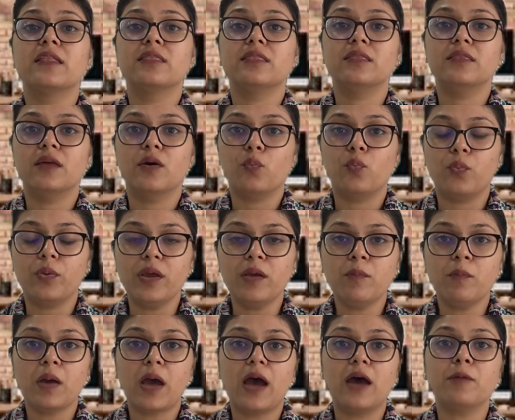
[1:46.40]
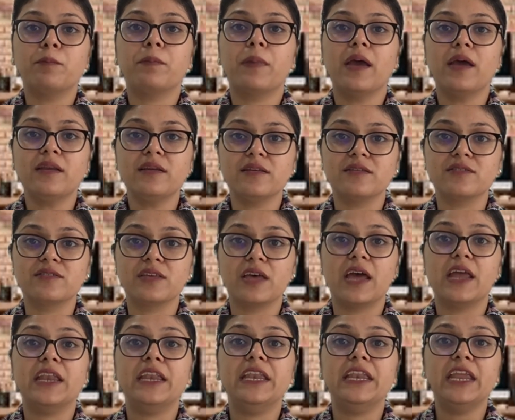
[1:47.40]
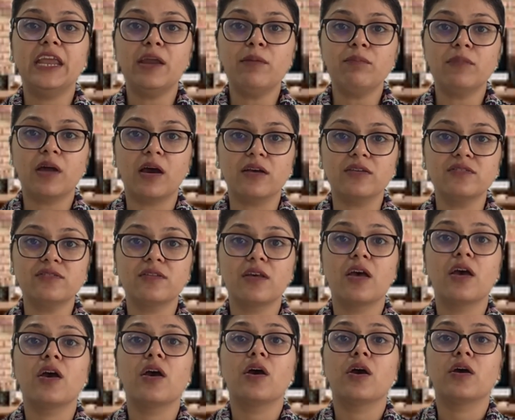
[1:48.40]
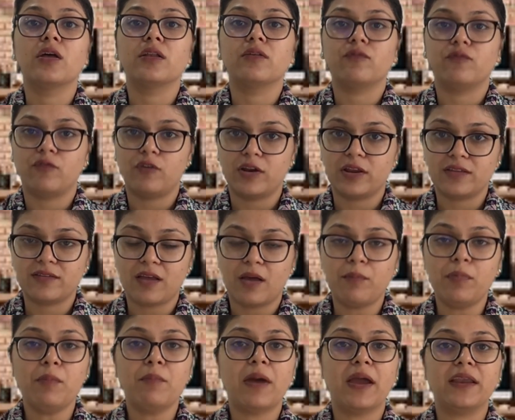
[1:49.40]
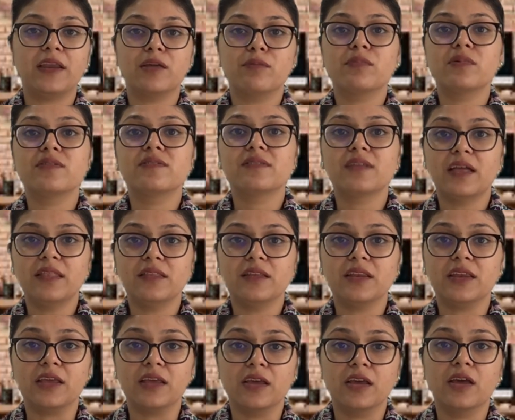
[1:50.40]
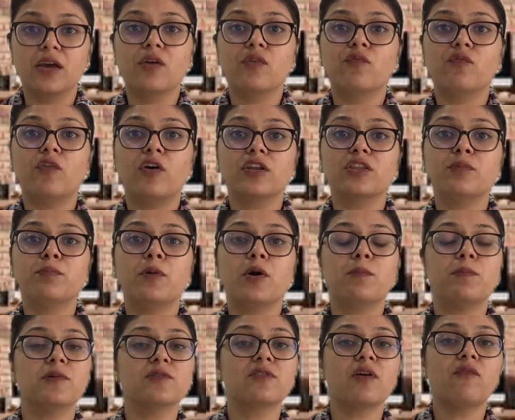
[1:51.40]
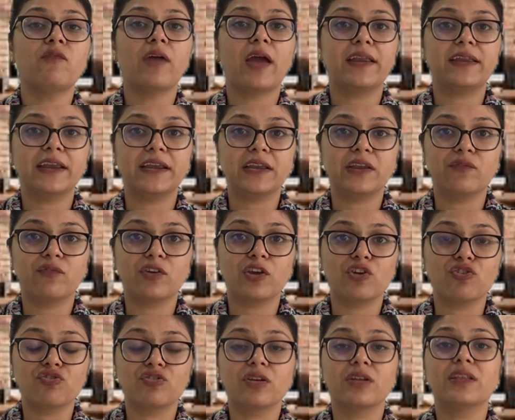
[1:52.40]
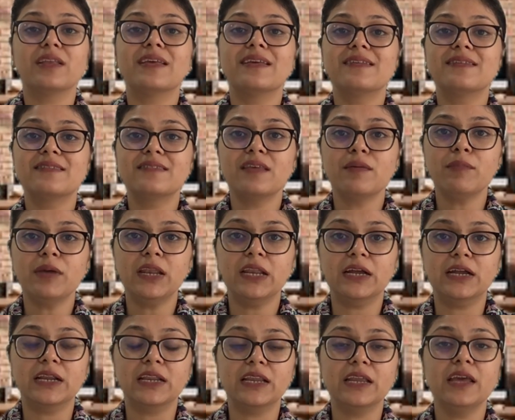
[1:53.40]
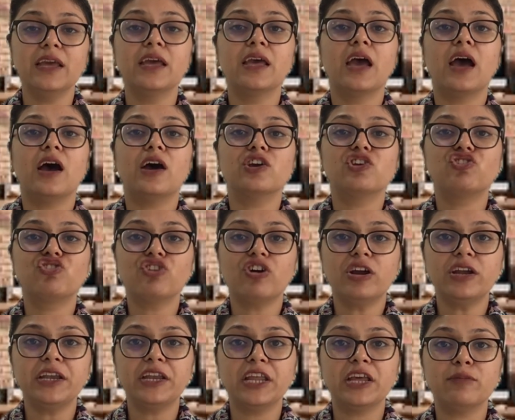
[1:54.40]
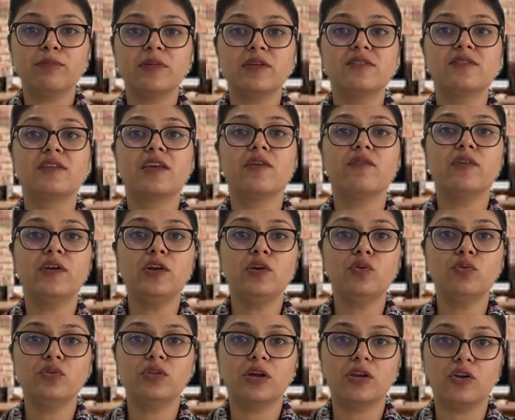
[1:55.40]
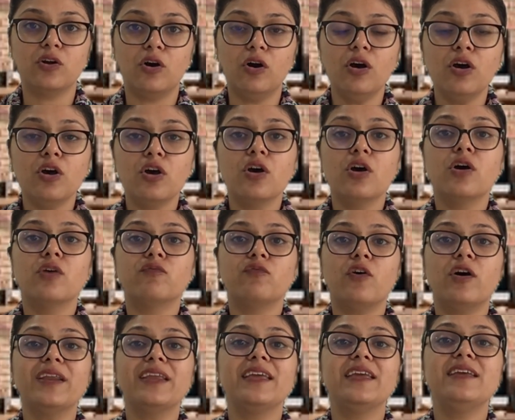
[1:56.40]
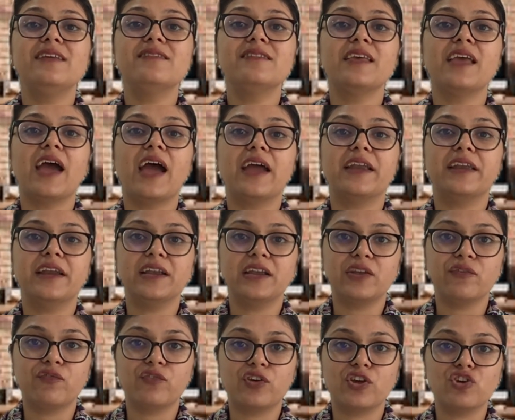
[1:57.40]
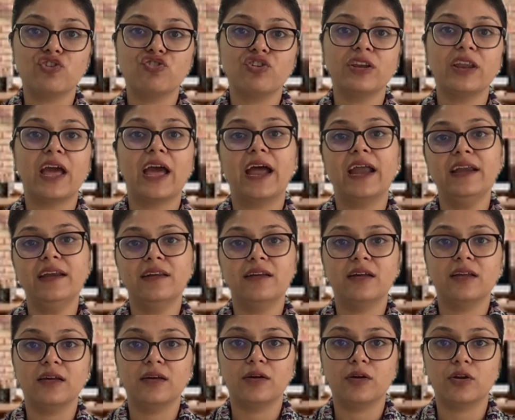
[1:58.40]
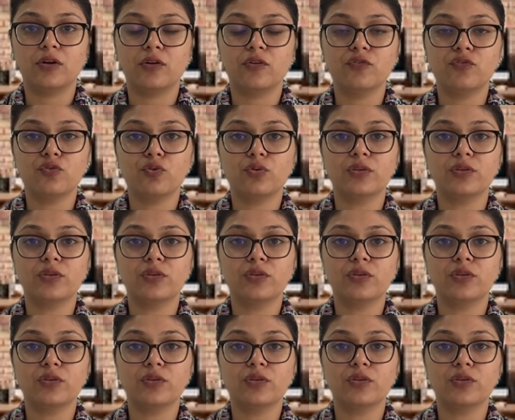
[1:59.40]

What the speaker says: The way our parents named us, for example, my name is Nandini, for the purpose of identification. Similarly, a short name is given to the law for easy identification and so